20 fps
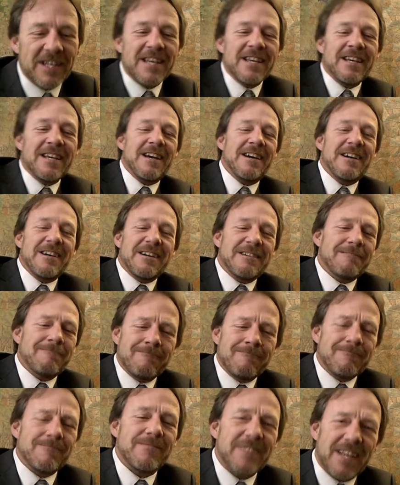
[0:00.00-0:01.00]
And
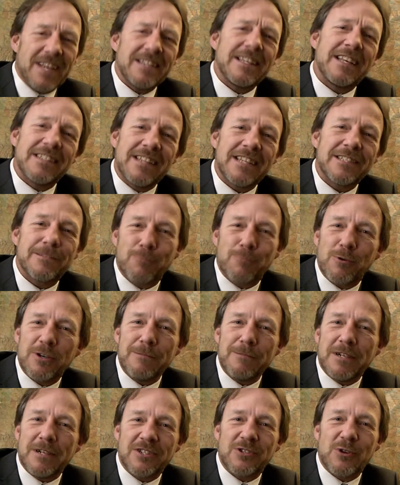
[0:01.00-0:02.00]
that's pretty
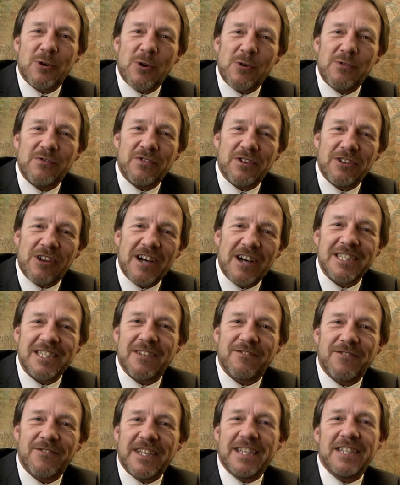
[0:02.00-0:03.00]
much their whole
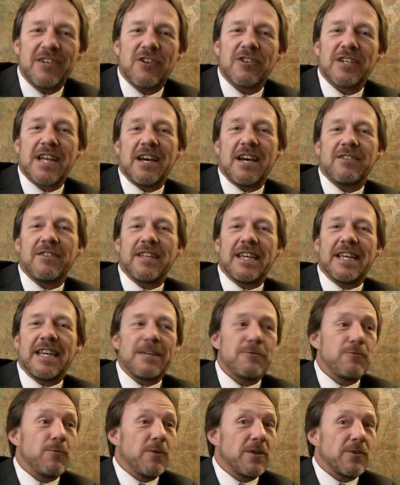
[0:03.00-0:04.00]
philosophy on how they
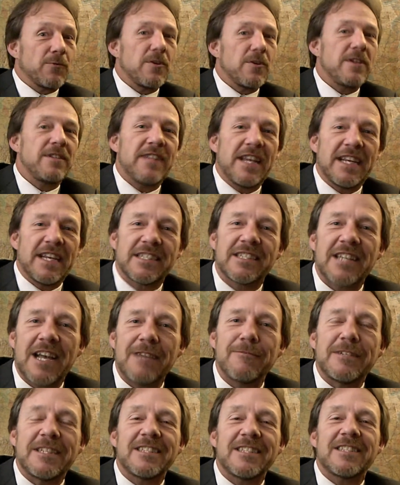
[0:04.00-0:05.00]
want to run things. I
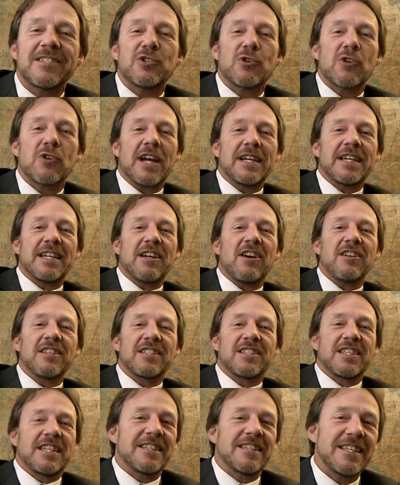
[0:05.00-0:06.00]
mean, this is their
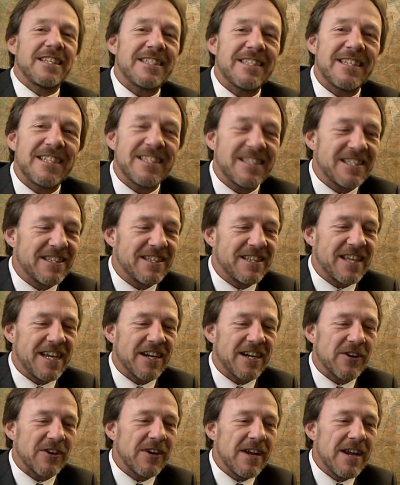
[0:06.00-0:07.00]
ideology. This is
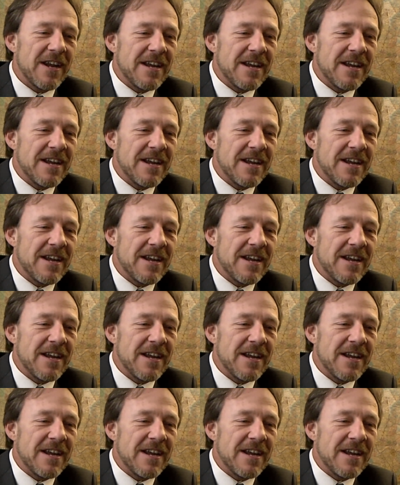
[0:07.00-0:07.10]
their